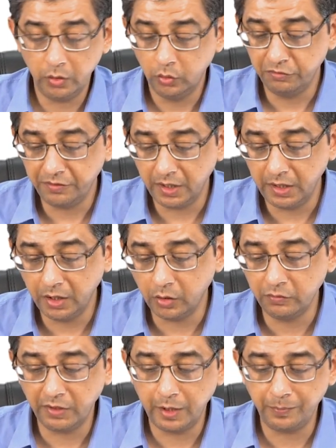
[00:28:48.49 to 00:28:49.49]
who fell
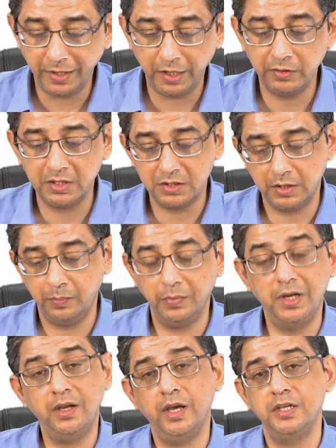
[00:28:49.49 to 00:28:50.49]
down while playing with a
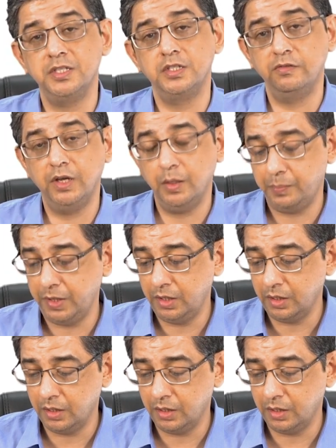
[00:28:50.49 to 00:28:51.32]
sibling and is developing